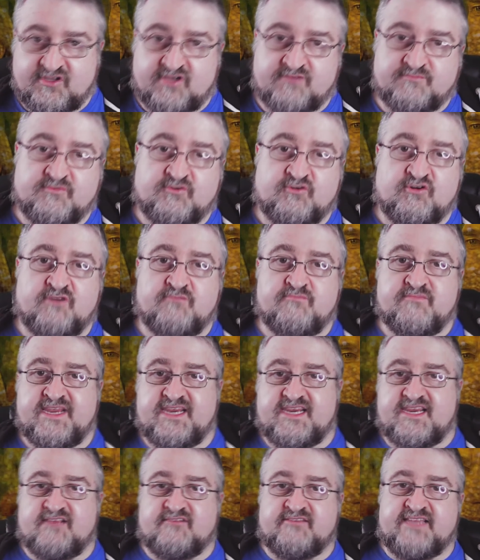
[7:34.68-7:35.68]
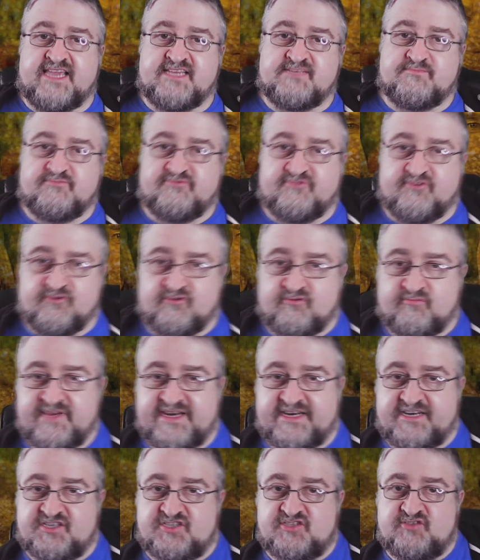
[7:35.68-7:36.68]
more, make it less brutal,
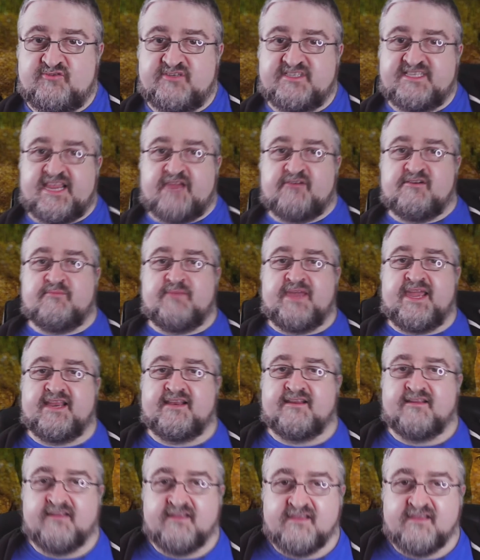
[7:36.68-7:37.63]
make it slow it down a bit,